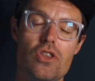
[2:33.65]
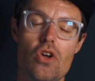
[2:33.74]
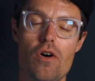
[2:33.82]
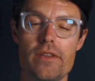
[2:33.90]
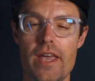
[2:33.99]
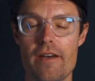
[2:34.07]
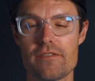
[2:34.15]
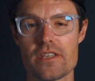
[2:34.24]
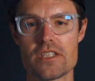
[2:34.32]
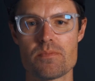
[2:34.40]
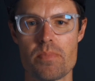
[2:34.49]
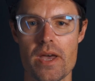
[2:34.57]
you don't have
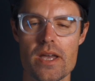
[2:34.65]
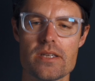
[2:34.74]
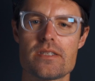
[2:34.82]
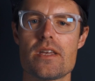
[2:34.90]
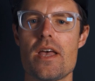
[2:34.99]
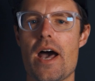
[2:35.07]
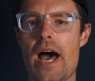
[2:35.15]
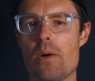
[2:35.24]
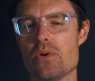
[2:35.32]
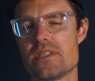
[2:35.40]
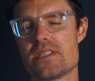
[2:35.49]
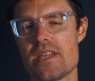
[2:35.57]
the space, I
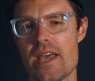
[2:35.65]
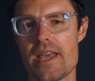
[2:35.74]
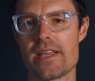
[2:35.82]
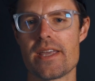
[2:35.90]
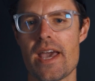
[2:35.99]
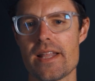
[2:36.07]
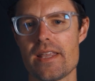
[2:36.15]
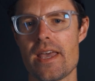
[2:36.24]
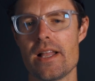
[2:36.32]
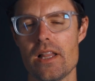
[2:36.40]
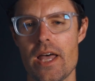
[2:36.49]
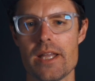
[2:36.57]
would say get
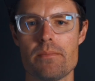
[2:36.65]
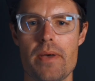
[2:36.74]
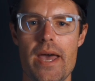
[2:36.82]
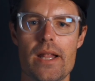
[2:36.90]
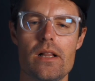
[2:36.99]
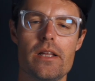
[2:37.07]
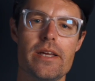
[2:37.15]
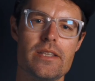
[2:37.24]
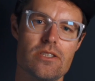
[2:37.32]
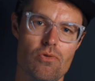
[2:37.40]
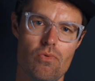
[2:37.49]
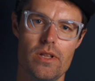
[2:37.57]
a light panel.
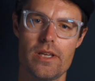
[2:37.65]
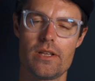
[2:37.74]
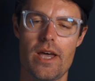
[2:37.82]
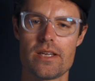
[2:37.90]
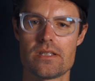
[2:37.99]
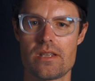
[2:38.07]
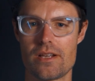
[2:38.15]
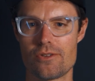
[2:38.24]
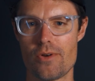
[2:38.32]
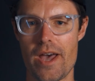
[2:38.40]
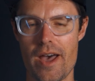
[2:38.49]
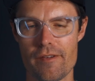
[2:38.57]
It's a really nice thing
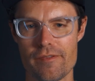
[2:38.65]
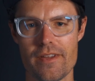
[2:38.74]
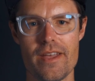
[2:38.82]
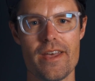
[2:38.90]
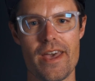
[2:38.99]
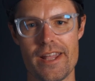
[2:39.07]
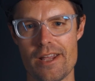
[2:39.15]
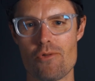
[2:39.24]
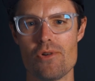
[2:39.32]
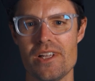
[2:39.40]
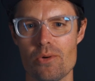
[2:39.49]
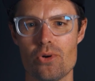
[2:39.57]
to have, and I
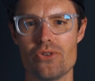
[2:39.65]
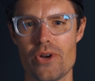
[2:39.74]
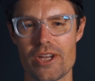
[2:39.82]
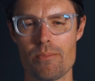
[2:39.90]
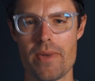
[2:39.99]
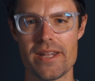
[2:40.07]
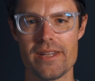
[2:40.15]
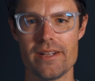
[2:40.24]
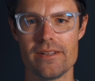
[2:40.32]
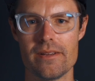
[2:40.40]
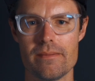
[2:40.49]
really would recommend it.